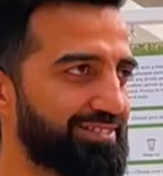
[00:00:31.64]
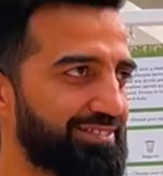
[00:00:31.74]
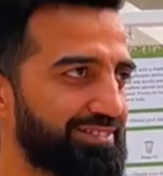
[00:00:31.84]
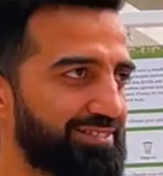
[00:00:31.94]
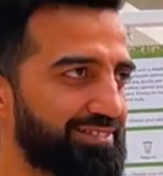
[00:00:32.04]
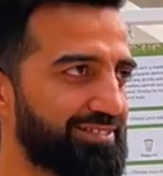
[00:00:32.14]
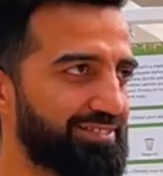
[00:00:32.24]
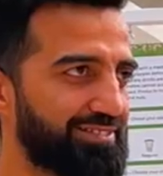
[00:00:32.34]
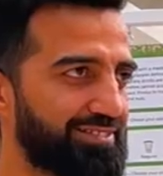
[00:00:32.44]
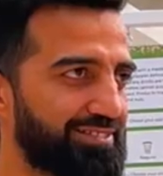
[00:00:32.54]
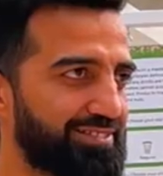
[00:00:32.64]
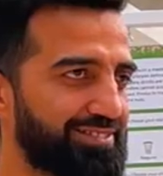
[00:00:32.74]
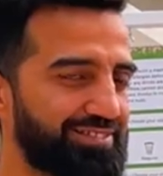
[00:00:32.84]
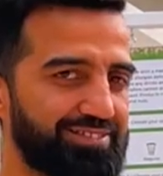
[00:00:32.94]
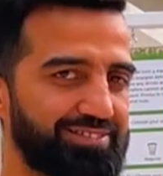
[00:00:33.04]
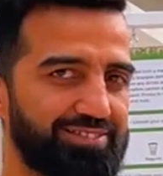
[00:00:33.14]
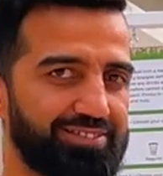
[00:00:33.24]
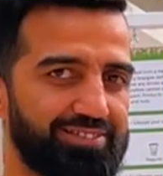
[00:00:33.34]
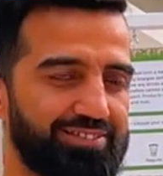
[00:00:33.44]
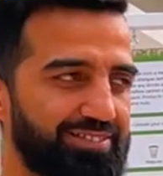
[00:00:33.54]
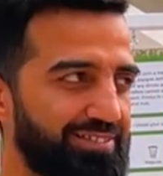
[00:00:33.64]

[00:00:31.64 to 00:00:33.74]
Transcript: (not speaking)